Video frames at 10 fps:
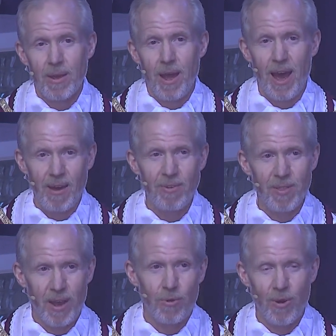having
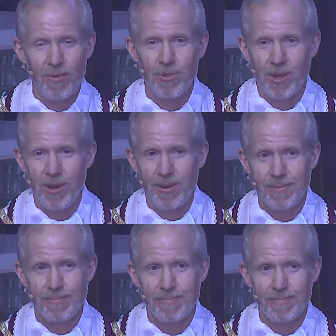that gravesite
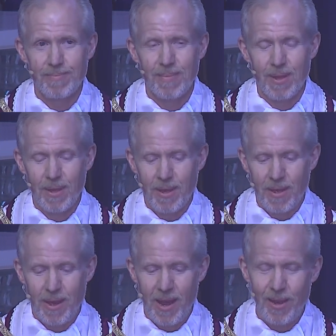
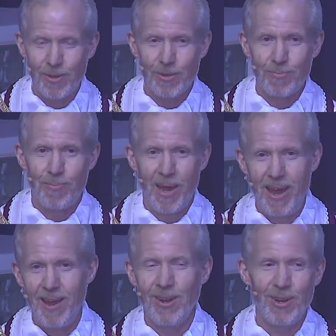and
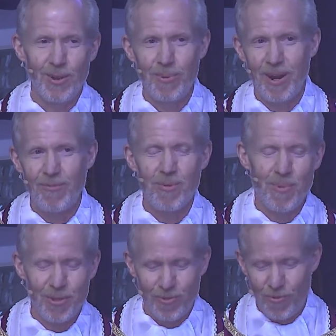paying a little bit every
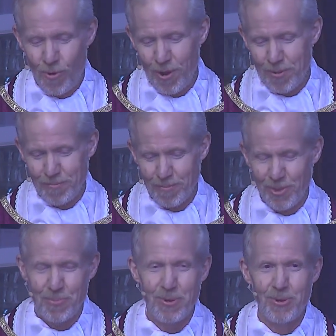month for it when
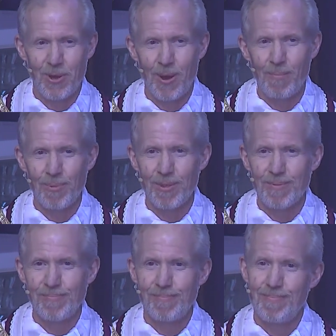the bill comes
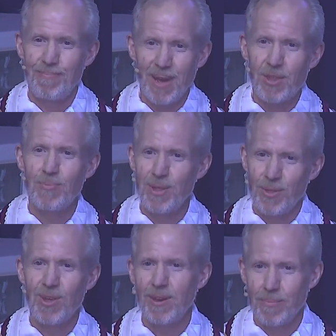makes me
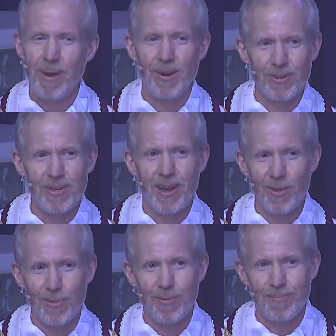think about death